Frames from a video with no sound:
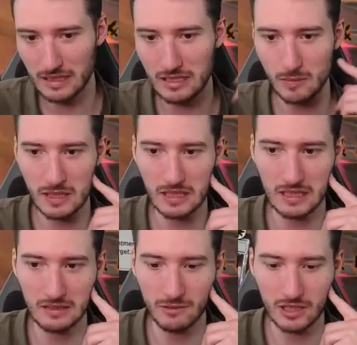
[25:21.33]

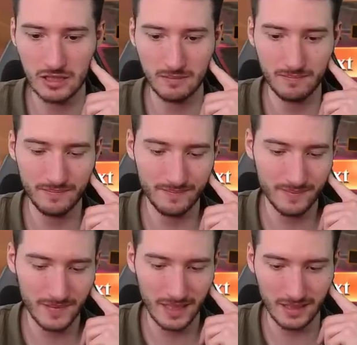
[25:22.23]
speaking, which
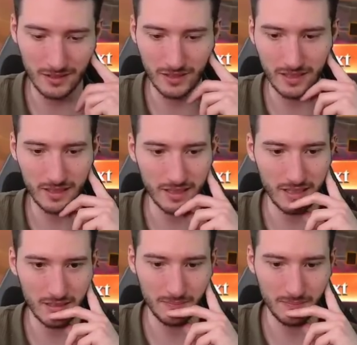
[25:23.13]
that's how it is, I guess.